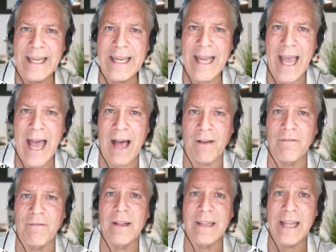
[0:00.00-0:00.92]
that he
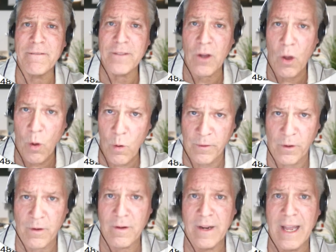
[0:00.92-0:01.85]
have left
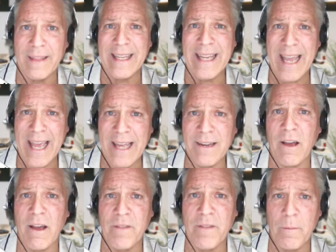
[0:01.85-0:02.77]
over at
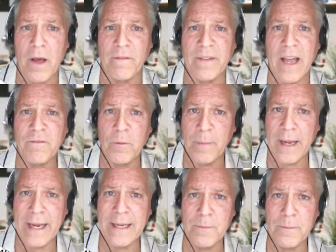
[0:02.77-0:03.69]
the end of the month
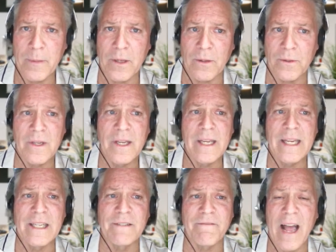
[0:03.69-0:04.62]
after paying his
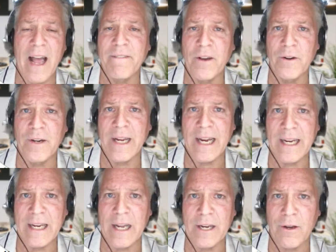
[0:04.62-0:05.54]
bills is
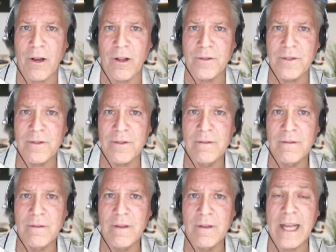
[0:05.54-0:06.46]
$589.
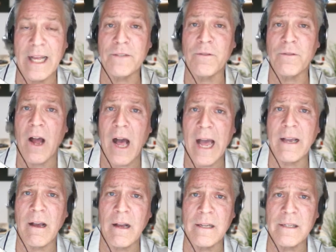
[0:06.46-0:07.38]
That's
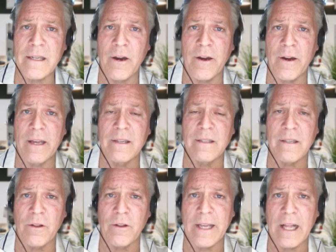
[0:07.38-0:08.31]
for a high-cost
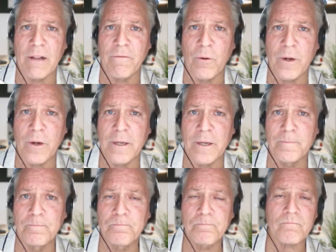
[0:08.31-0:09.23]
area in Southern
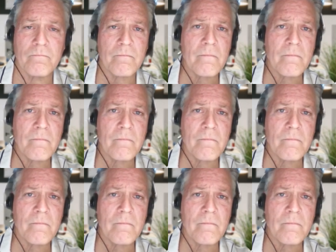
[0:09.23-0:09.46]
California.